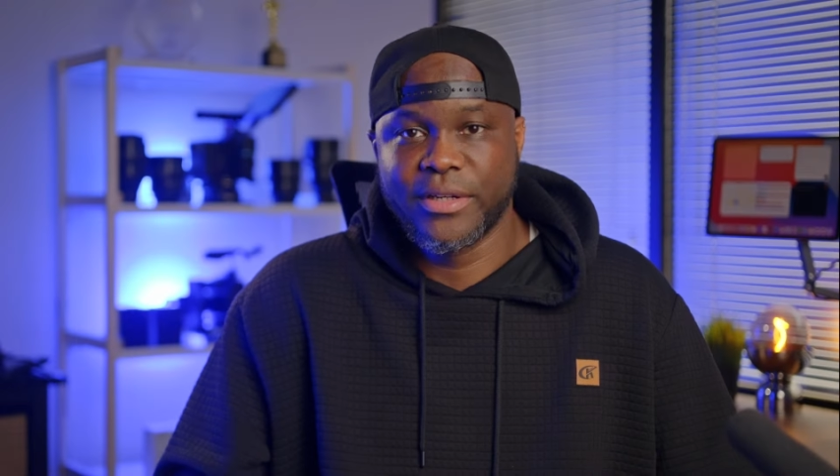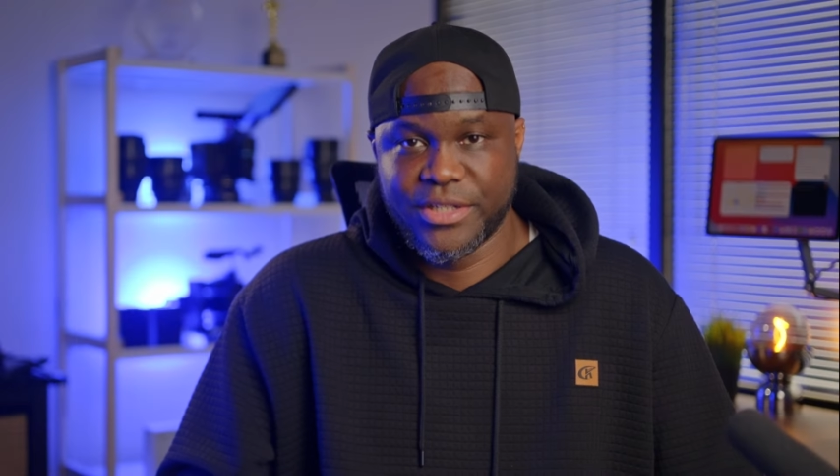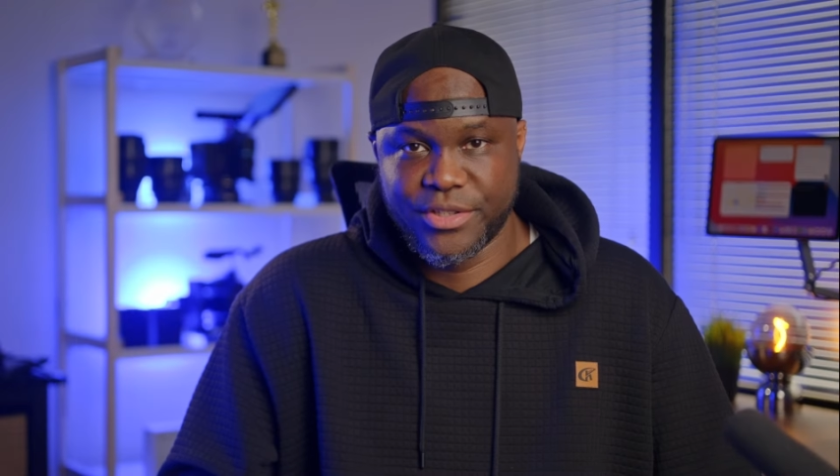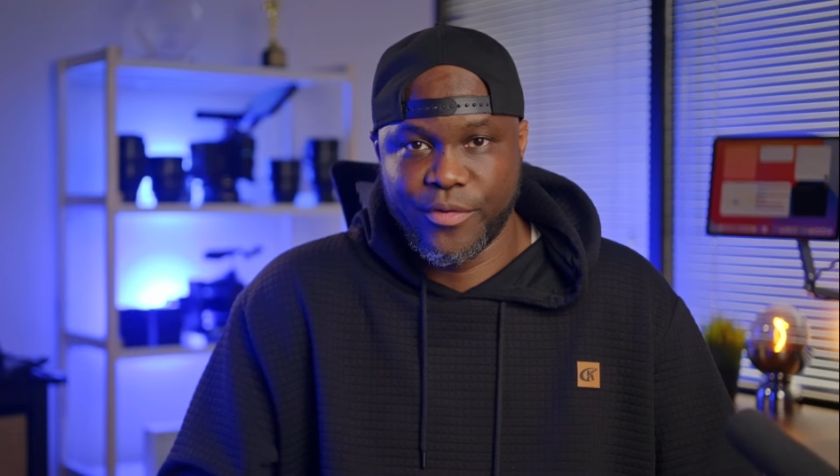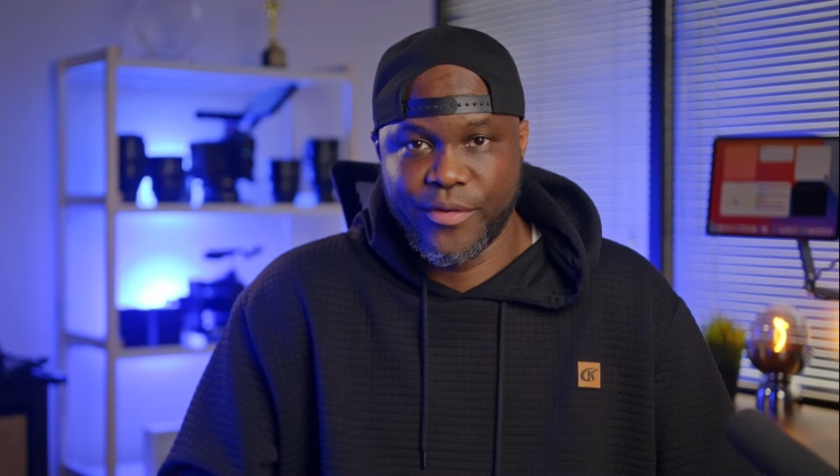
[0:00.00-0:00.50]

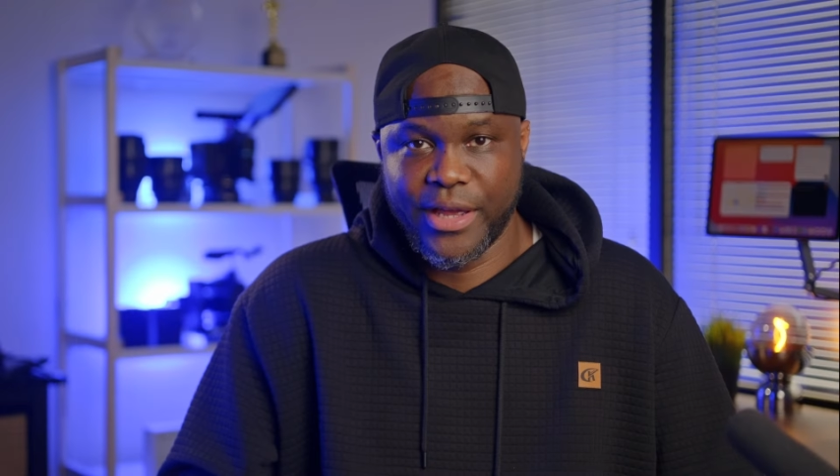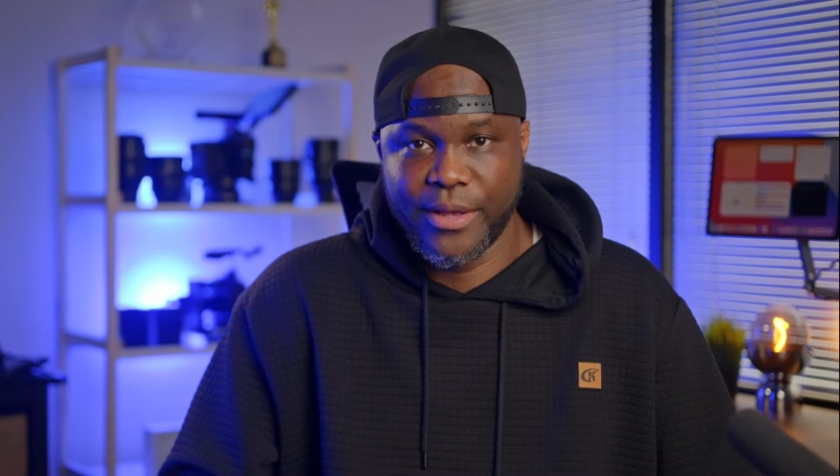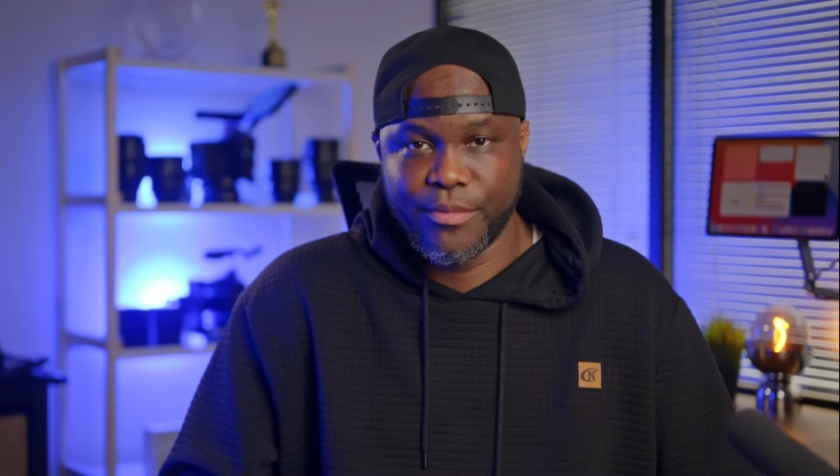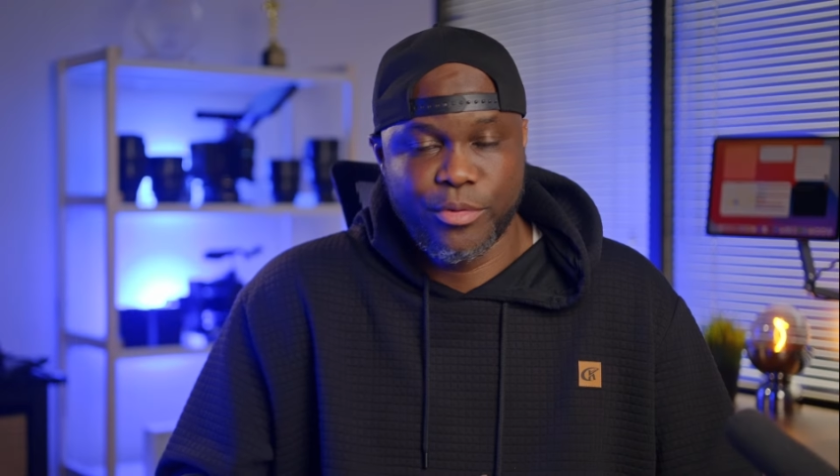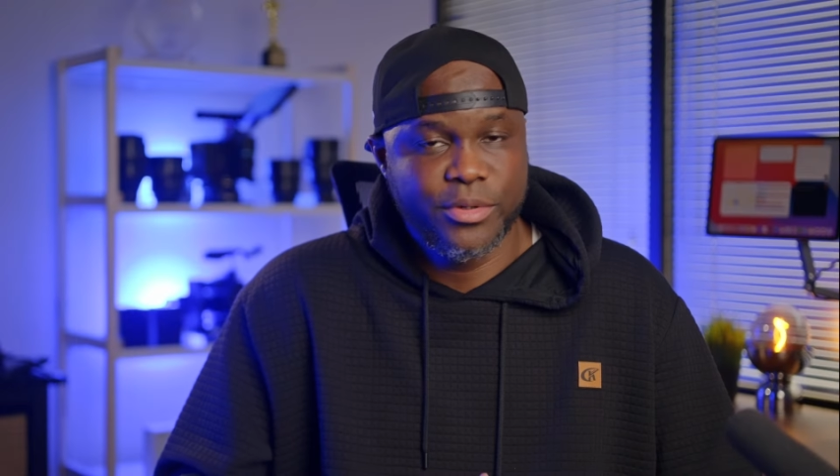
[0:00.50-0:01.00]

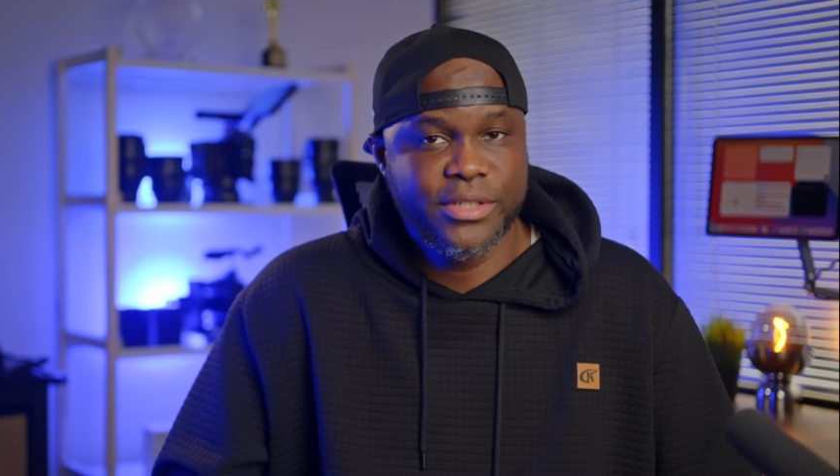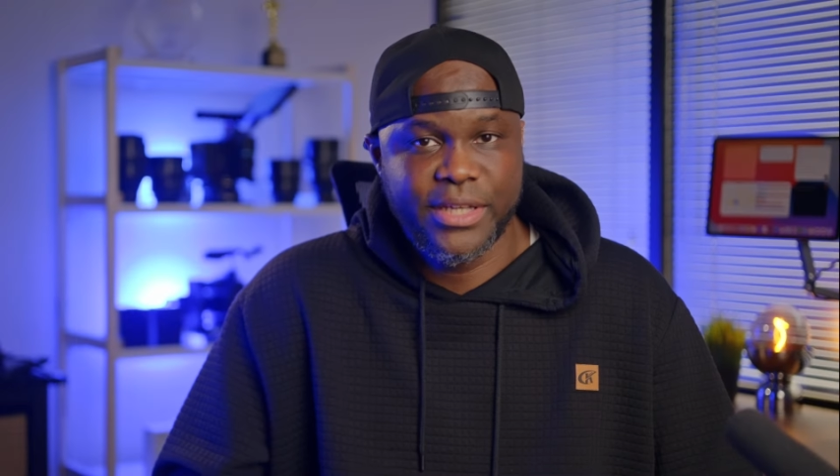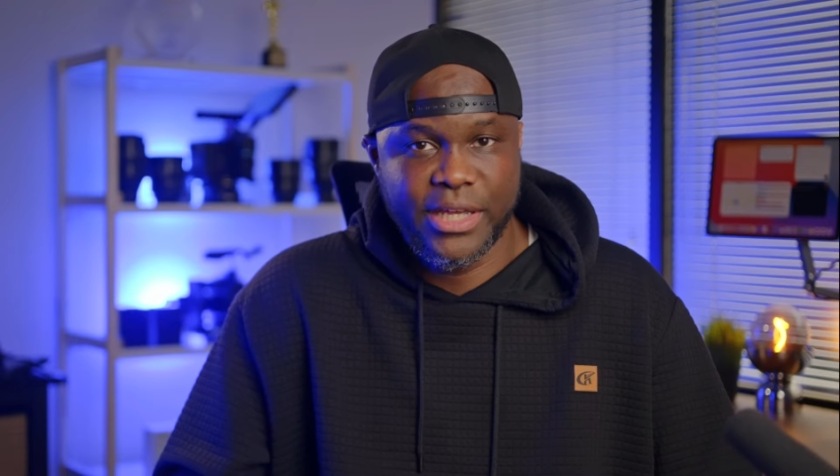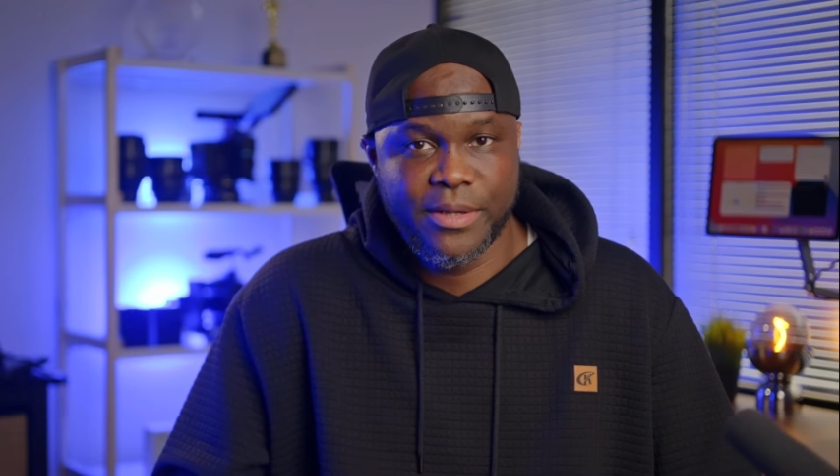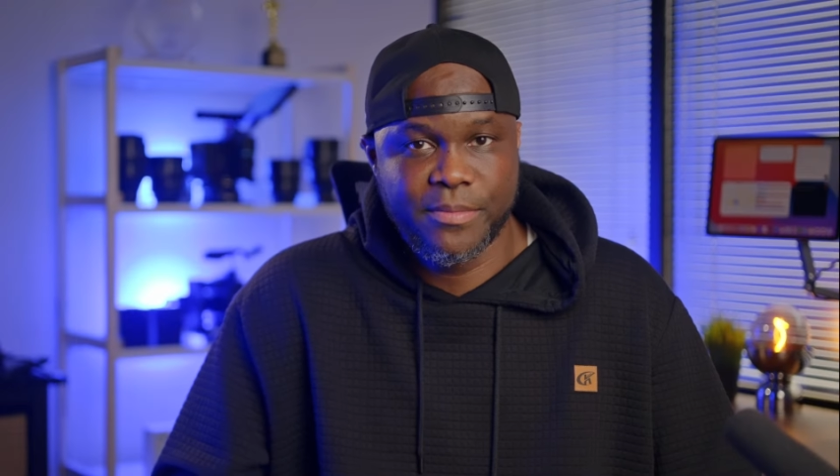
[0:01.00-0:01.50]
Instagram through the
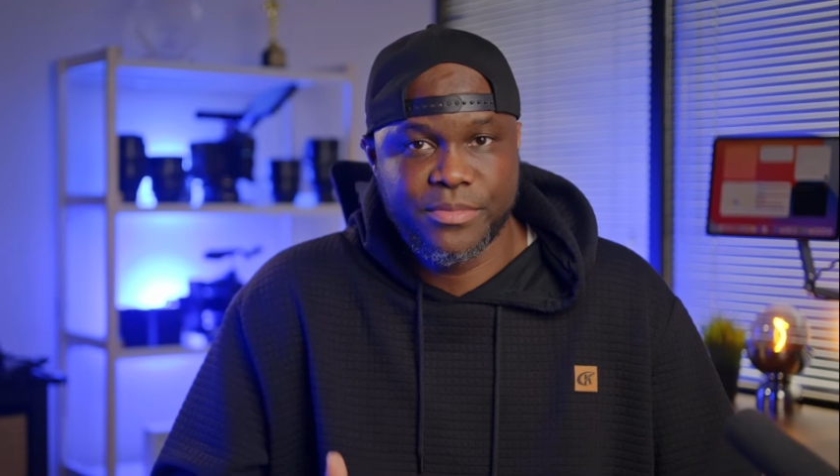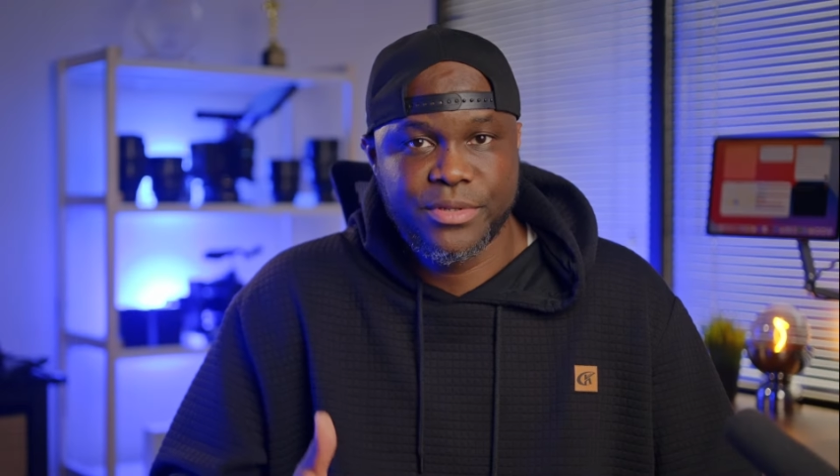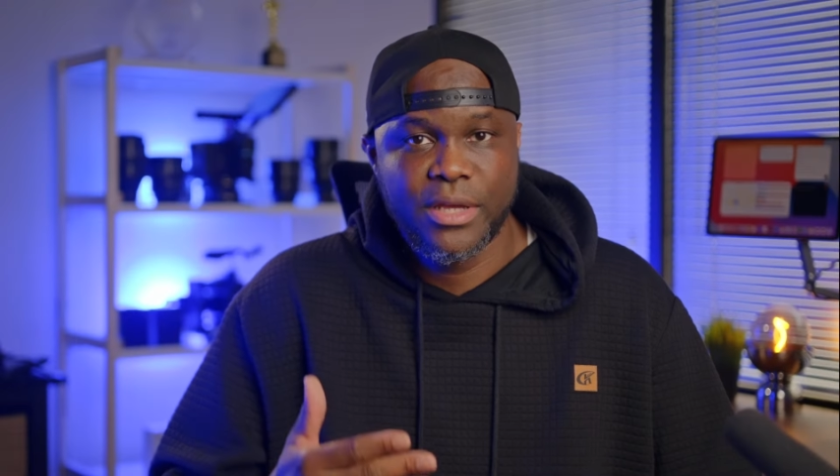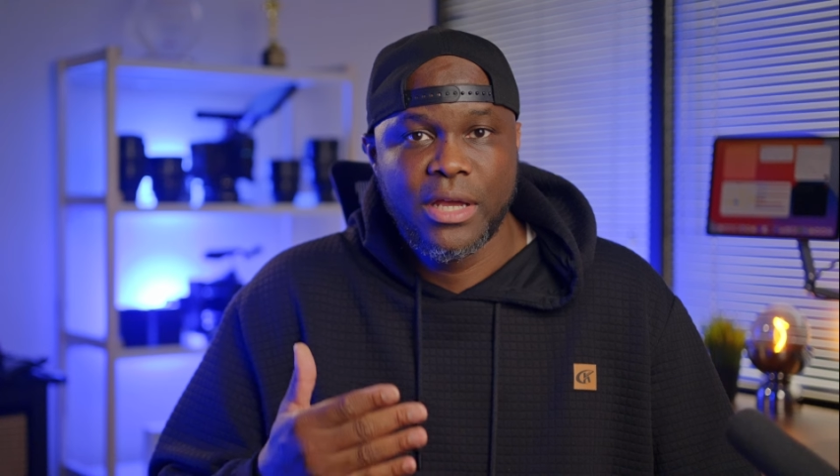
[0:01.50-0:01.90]
DMs